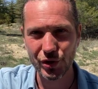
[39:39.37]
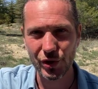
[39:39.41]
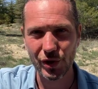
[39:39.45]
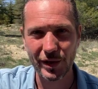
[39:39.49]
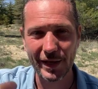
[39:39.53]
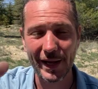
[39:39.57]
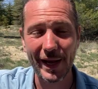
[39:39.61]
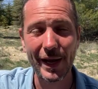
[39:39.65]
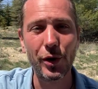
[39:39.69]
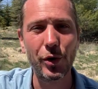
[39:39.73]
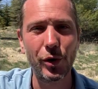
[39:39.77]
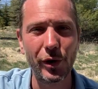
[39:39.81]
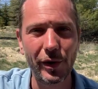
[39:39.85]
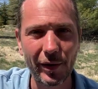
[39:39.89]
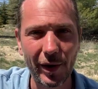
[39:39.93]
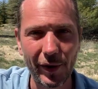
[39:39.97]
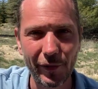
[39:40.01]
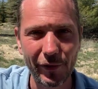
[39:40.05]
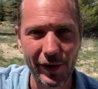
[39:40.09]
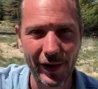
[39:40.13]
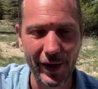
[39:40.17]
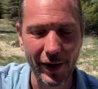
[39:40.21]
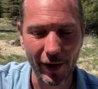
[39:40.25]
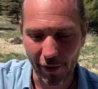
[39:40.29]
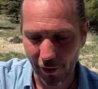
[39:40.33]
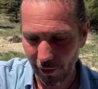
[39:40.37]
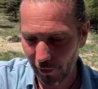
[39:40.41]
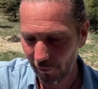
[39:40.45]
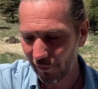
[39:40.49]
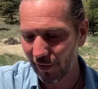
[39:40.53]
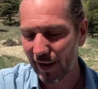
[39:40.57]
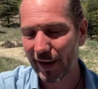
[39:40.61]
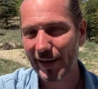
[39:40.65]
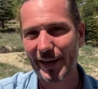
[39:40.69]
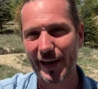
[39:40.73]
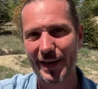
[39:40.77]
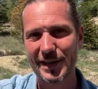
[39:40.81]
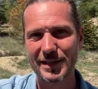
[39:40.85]
the echography of
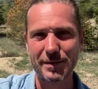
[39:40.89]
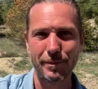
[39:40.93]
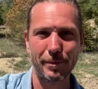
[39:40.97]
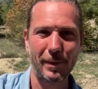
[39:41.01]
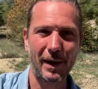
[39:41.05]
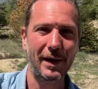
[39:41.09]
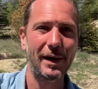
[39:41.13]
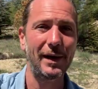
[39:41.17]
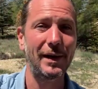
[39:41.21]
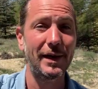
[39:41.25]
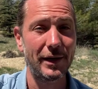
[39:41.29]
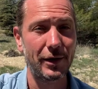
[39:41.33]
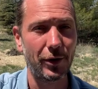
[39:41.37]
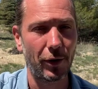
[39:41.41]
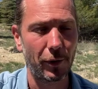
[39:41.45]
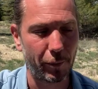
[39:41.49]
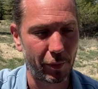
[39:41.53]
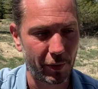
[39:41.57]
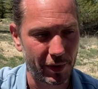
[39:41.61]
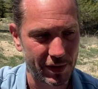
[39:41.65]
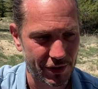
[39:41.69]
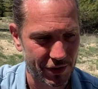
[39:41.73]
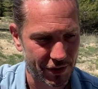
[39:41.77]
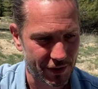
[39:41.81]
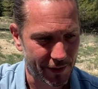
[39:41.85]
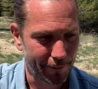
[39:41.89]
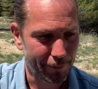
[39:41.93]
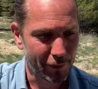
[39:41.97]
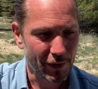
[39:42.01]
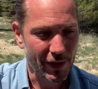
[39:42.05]
Atlas, my little prince.